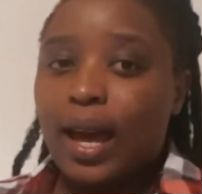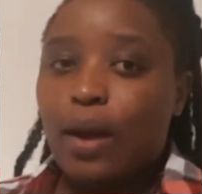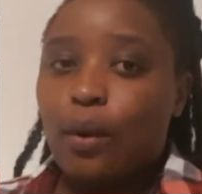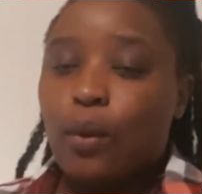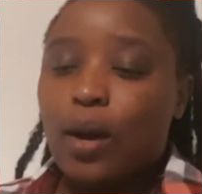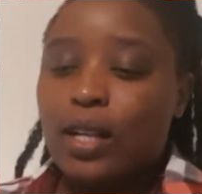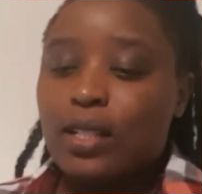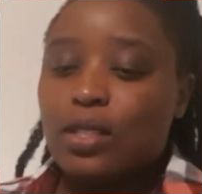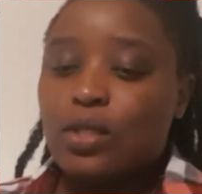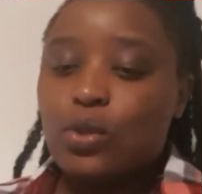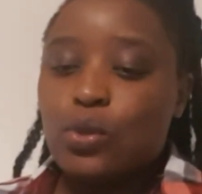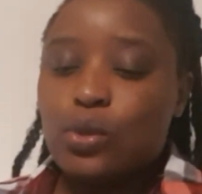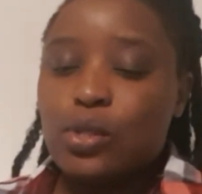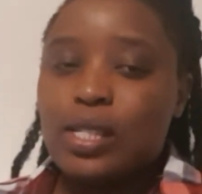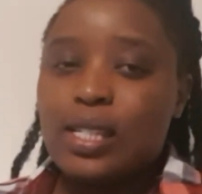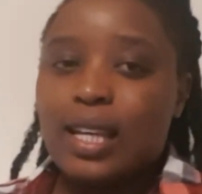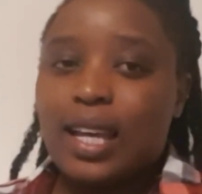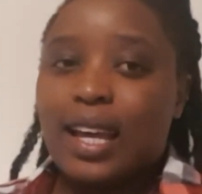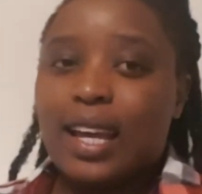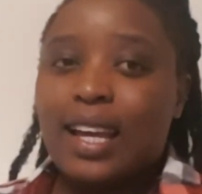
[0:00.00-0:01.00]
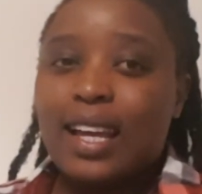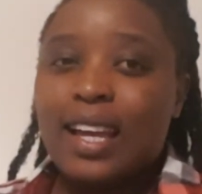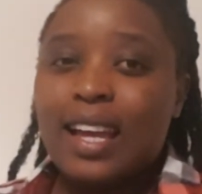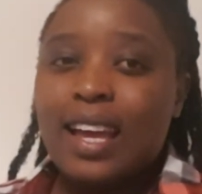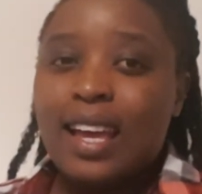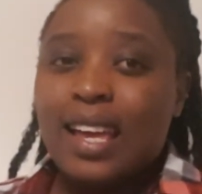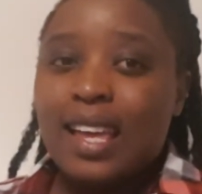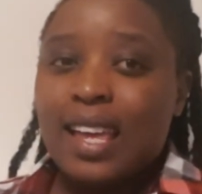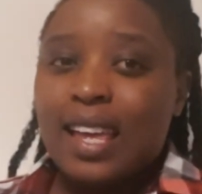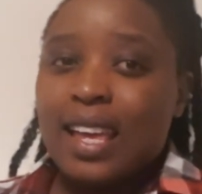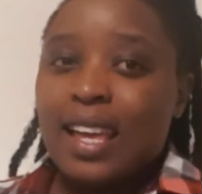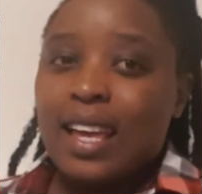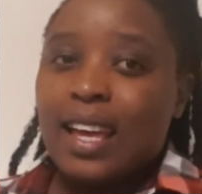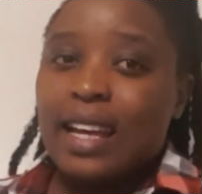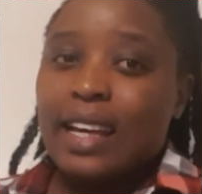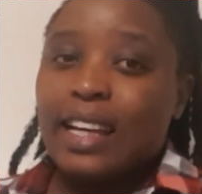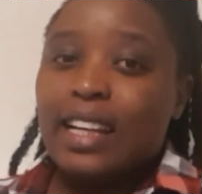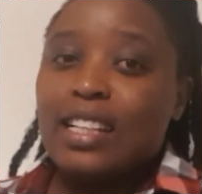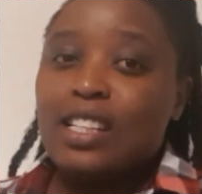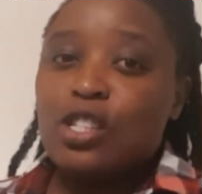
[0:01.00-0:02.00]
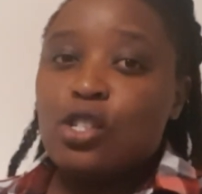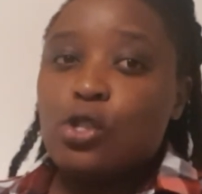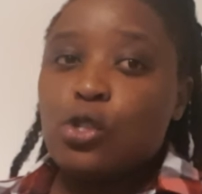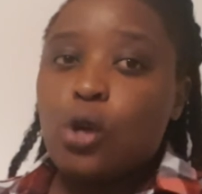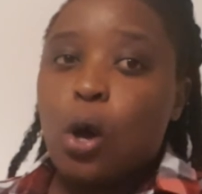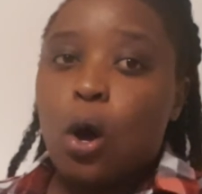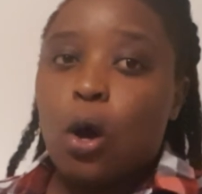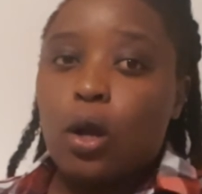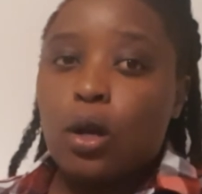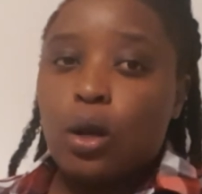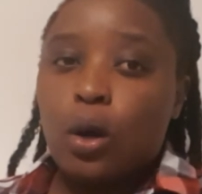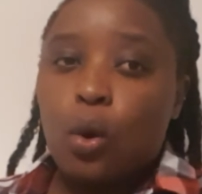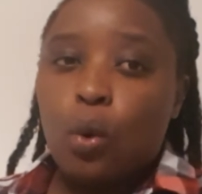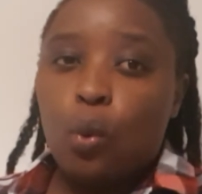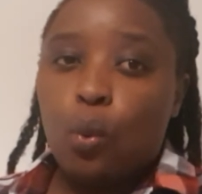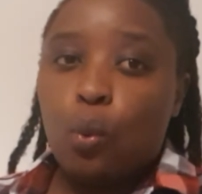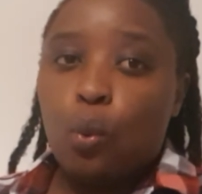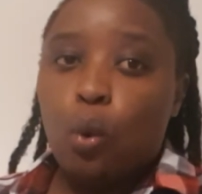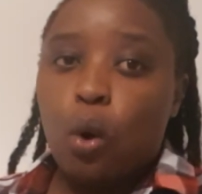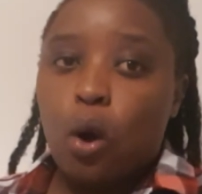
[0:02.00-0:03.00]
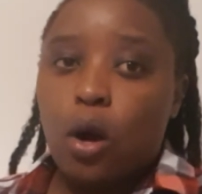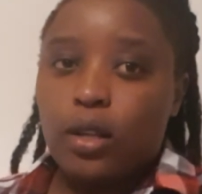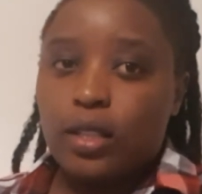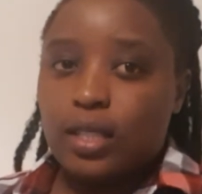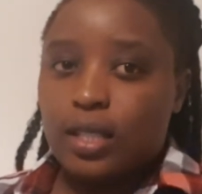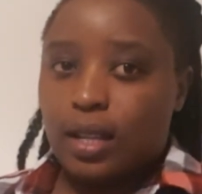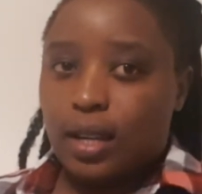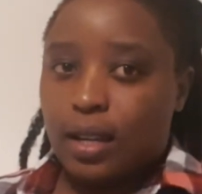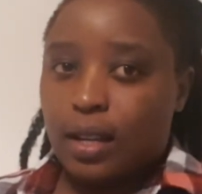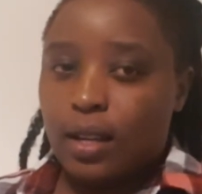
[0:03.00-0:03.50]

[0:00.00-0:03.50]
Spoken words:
want to say install water?